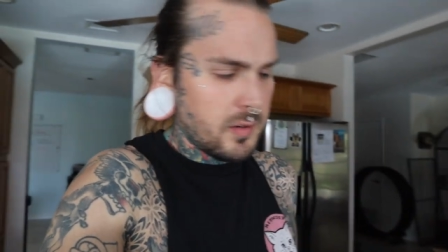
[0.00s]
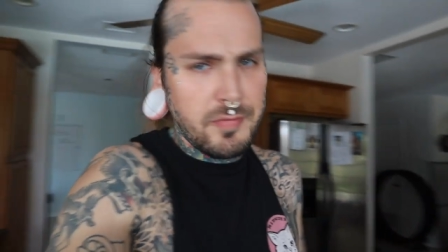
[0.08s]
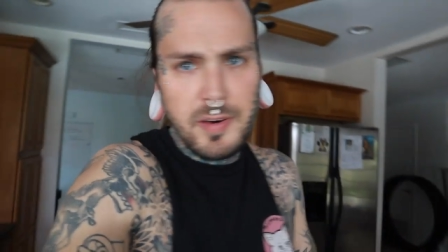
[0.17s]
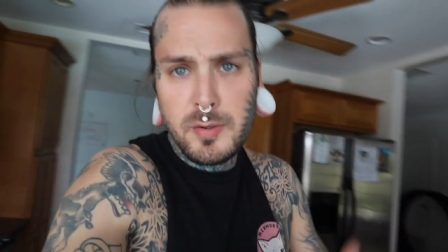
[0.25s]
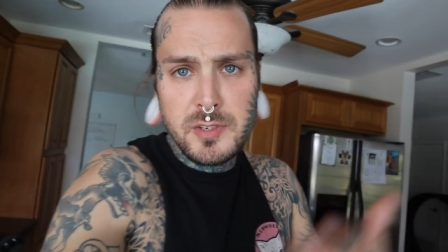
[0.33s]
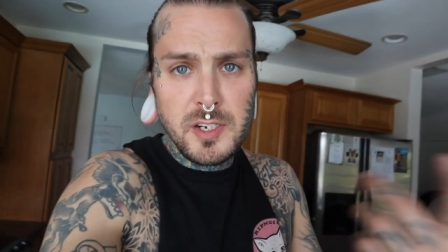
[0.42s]
If
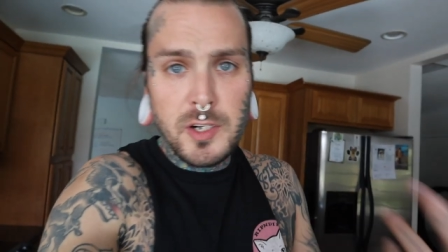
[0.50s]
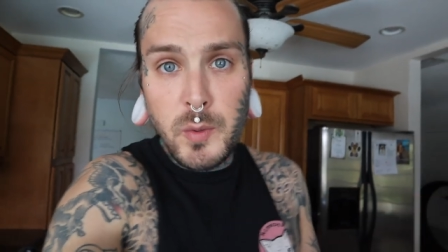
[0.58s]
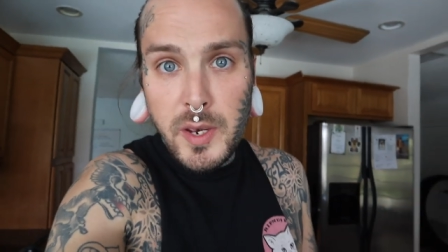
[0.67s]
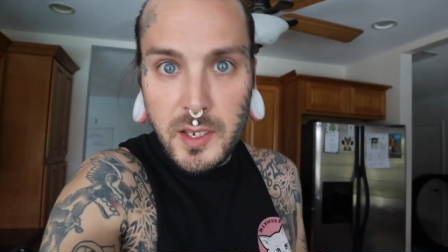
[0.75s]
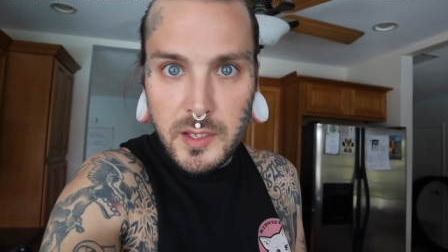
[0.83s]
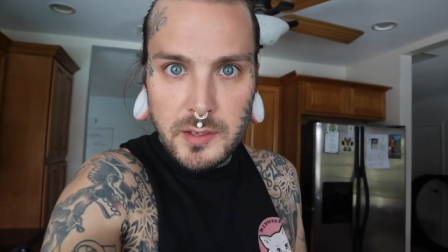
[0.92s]
I was in New
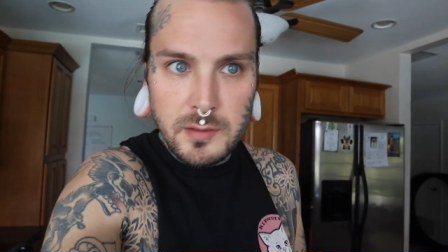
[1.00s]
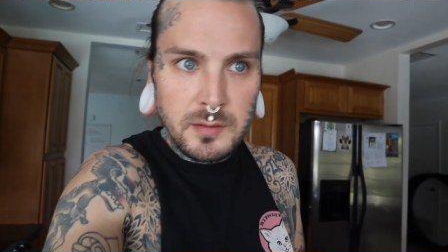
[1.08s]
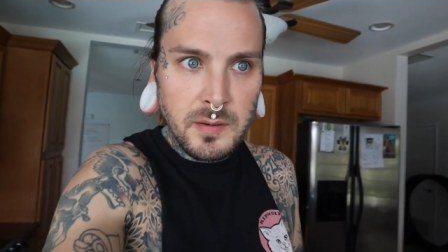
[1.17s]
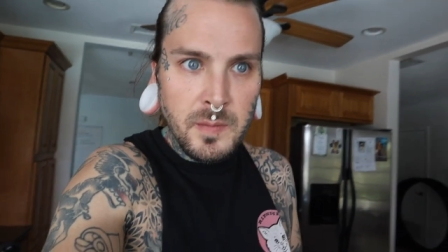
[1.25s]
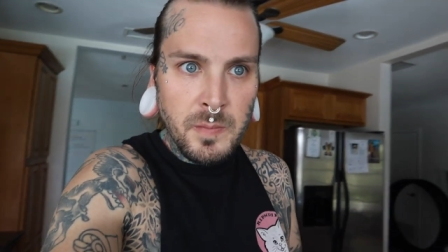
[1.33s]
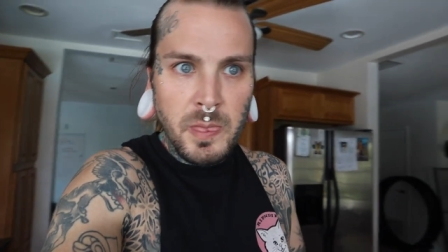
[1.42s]
England,
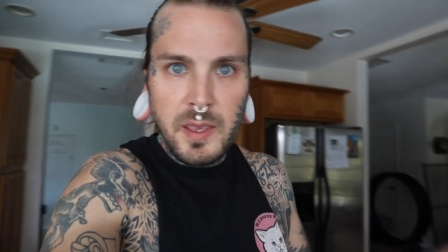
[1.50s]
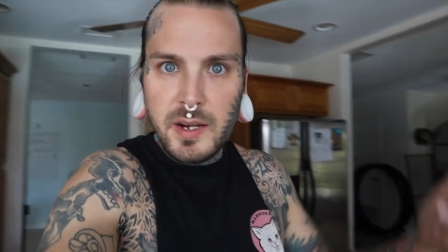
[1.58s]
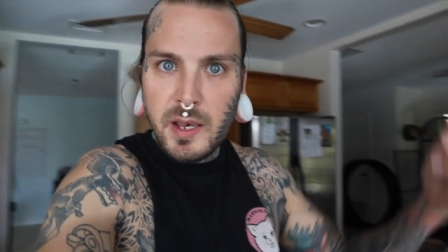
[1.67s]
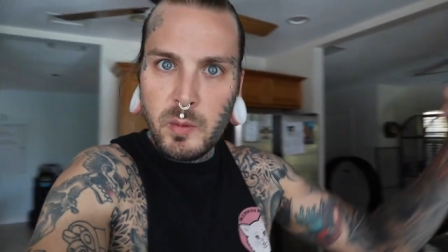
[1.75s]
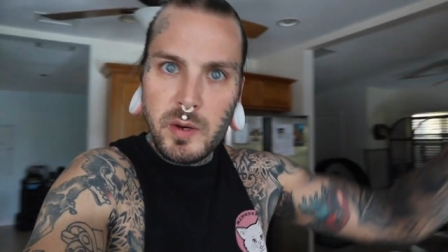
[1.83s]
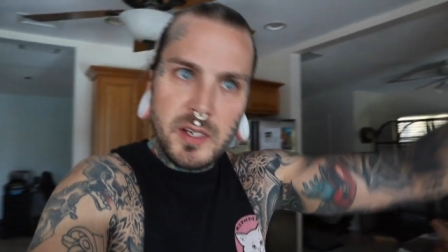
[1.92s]
and
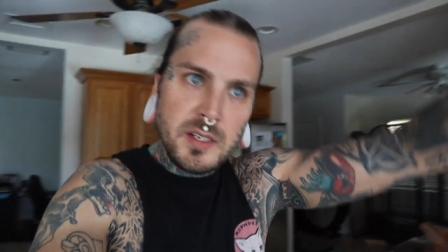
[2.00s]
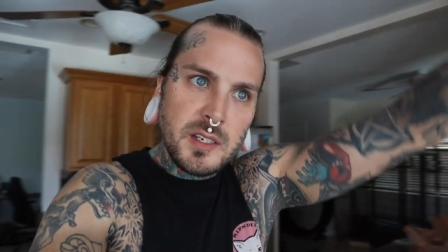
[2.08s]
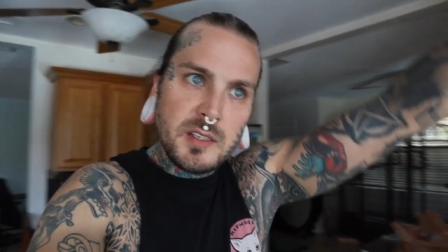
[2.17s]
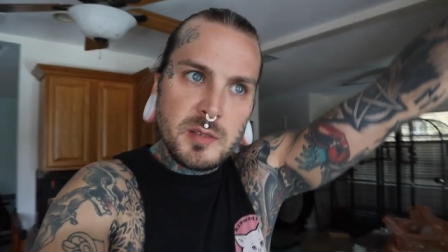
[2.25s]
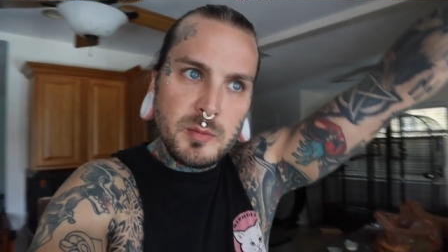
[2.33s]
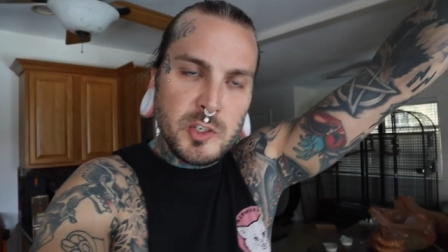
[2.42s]
I went and
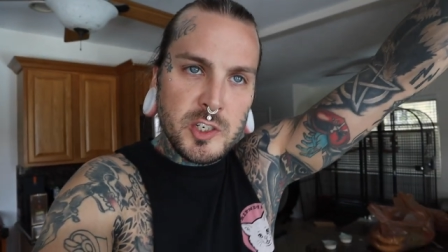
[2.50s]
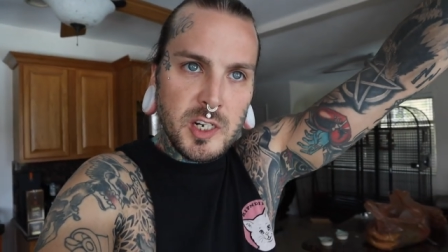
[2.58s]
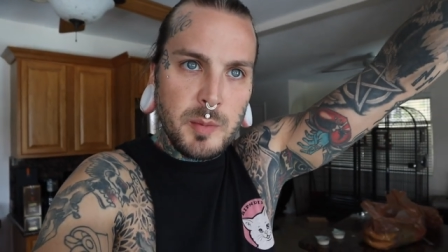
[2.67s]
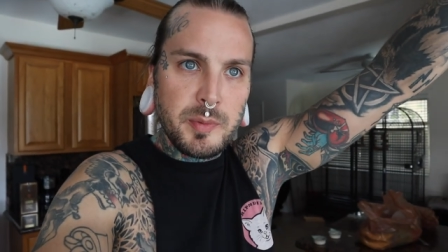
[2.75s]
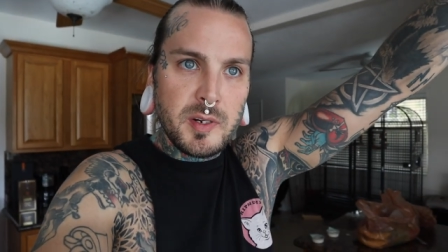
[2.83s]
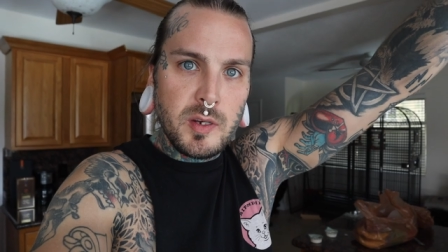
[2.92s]
did some shit
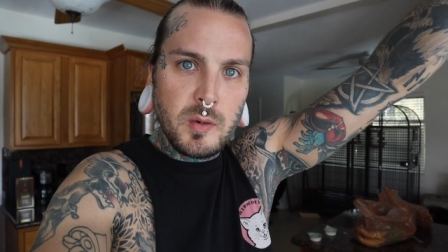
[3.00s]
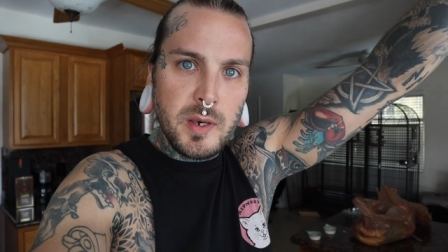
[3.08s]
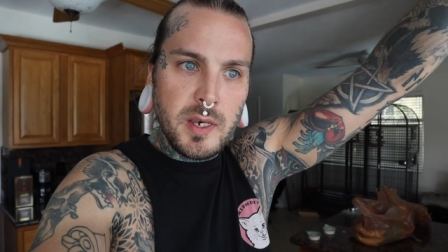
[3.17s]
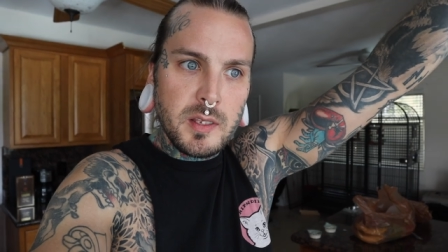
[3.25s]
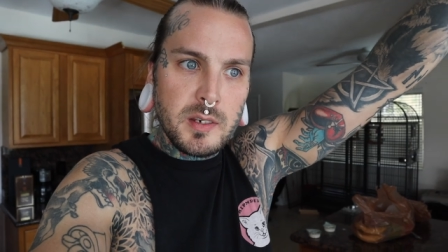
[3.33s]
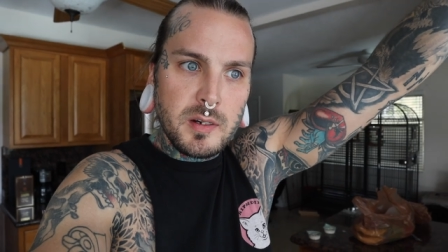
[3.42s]
up in New
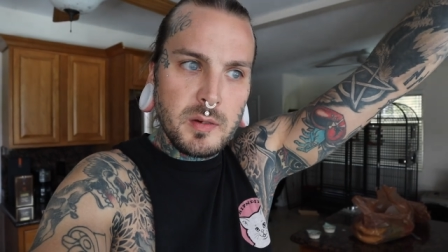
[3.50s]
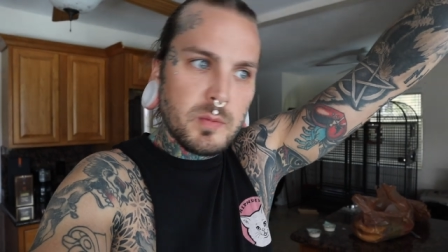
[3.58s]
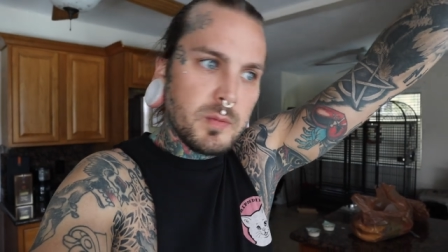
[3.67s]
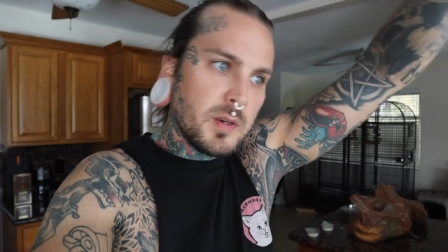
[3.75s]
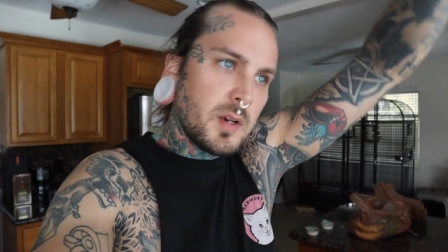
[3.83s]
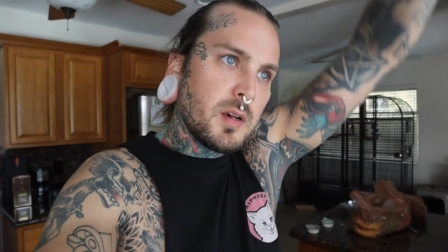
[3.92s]
England or